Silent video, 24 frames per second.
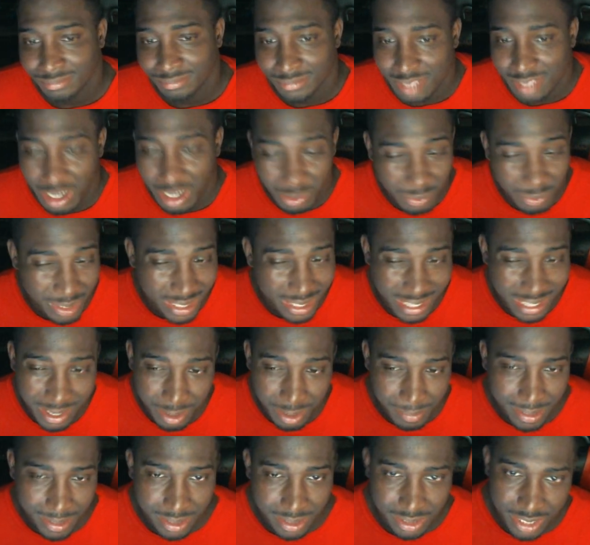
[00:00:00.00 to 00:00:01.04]
I don't really care
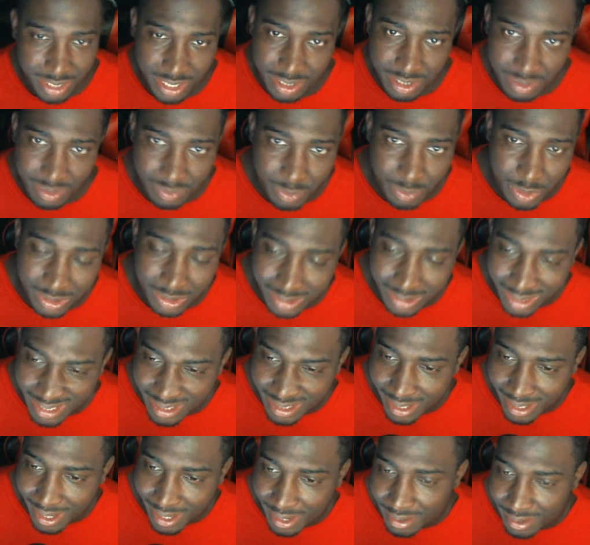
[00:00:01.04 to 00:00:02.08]
about the Ginyu Force like
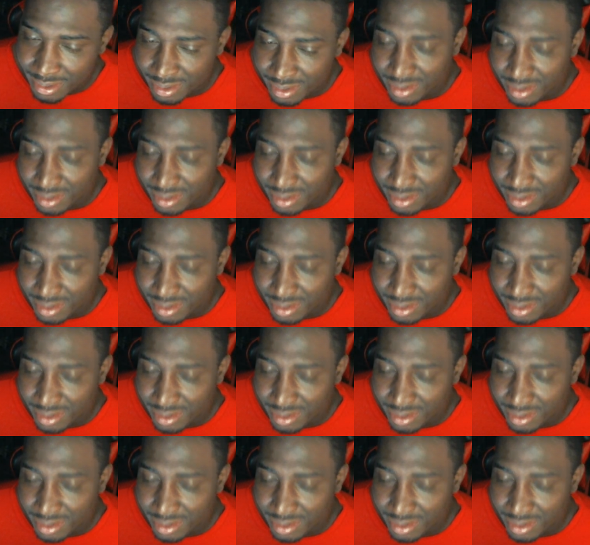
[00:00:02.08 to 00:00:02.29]
that.